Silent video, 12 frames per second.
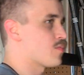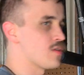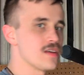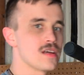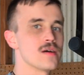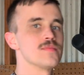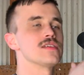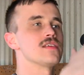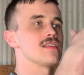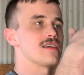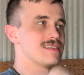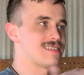really comes into
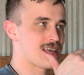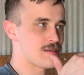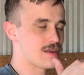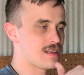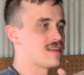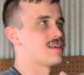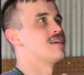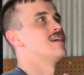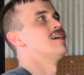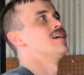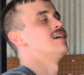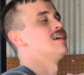the containment.
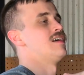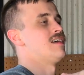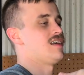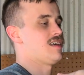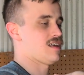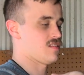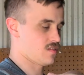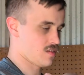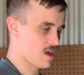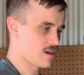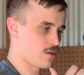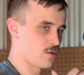It's a
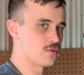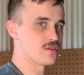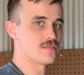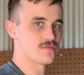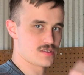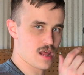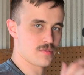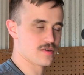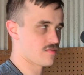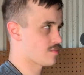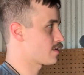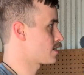lot of holding, stopping
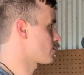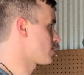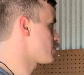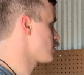from getting ripped